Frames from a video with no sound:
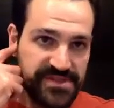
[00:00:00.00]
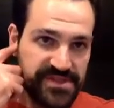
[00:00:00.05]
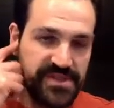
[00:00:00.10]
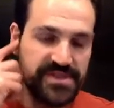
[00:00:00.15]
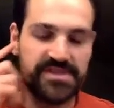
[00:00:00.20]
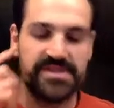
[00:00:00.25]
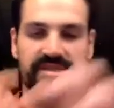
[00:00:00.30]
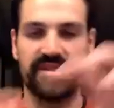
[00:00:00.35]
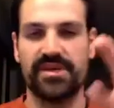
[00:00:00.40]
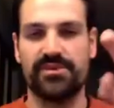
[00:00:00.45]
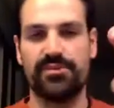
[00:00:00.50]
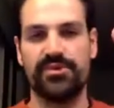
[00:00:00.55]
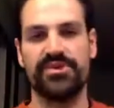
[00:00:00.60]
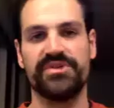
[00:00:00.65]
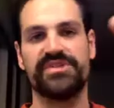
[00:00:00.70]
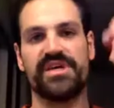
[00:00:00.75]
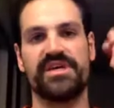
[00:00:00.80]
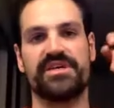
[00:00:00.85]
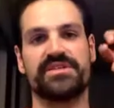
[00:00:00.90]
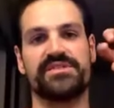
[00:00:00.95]
This is like when you
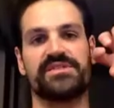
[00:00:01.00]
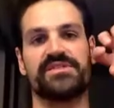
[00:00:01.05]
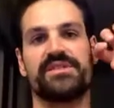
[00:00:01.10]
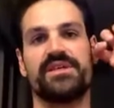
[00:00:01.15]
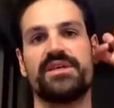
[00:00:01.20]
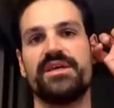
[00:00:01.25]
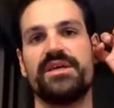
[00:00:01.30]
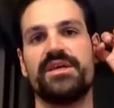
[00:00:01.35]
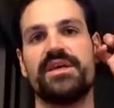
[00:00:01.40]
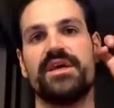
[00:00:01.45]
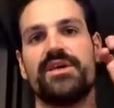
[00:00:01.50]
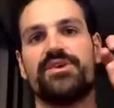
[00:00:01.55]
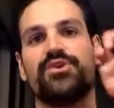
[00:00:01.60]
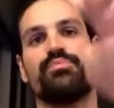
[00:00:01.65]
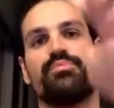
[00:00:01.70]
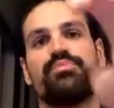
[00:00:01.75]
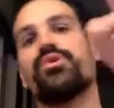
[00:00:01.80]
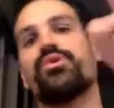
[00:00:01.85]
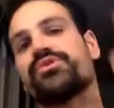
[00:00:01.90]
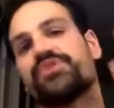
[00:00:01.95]
take a slinky and you
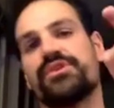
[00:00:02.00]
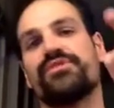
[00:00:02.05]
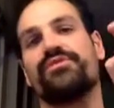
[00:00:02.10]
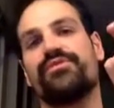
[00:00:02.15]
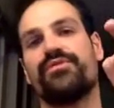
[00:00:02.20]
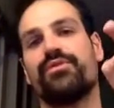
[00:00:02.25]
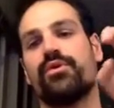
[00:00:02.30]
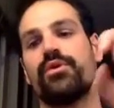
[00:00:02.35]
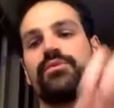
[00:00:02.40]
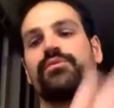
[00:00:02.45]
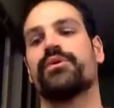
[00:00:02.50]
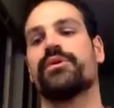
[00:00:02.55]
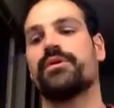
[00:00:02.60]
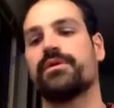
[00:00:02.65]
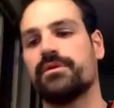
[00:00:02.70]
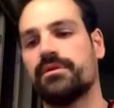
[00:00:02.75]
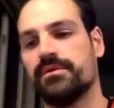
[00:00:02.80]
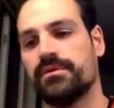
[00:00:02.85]
push it forward.